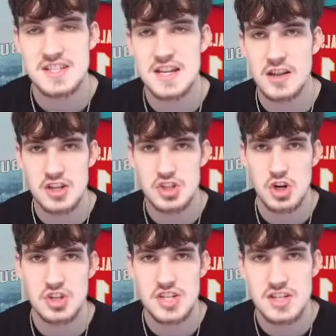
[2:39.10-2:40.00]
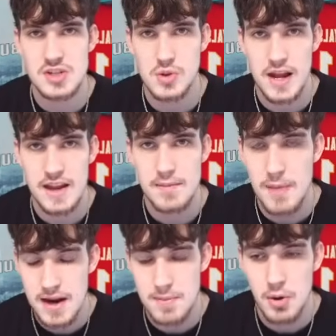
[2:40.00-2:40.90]
the ceiling turns into like a
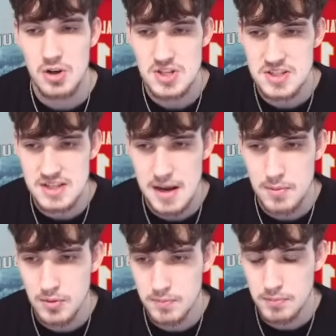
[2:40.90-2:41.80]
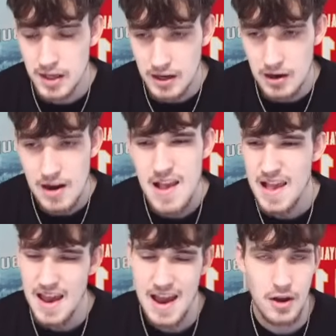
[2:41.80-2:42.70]
Micah Parsons type of player.
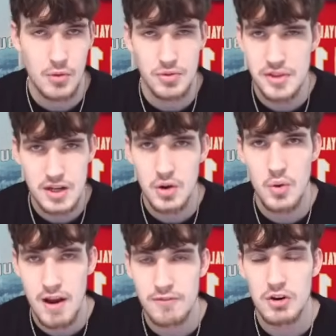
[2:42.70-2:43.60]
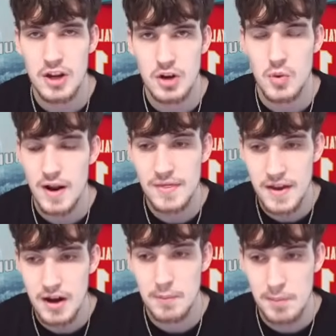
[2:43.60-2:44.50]
I don't think it'll ever get quite
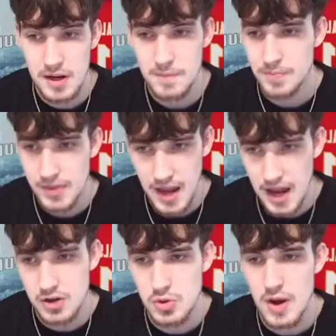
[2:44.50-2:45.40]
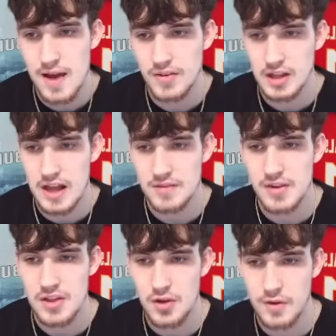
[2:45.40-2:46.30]
there, but I do have a lot of
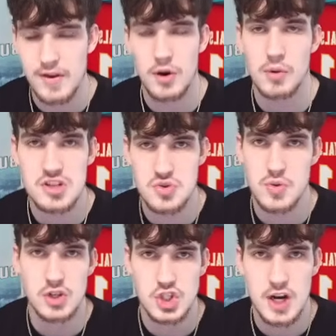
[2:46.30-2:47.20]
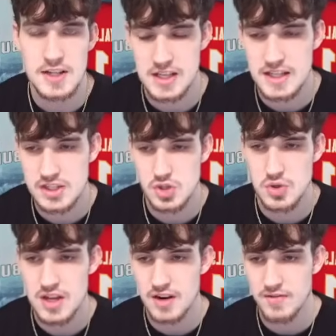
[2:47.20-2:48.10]
faith Arvell Reese will translate to
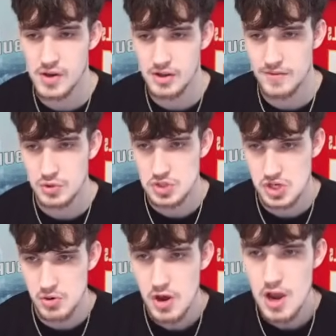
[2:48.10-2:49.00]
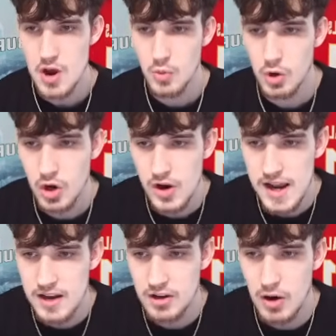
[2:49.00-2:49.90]
the NFL level. So we'll go
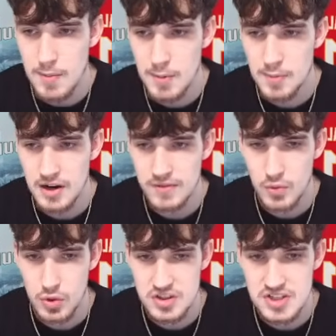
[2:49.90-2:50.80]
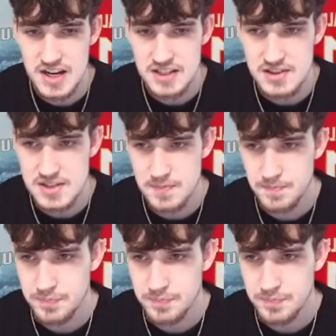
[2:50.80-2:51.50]
ahead and grab him there for the Titans.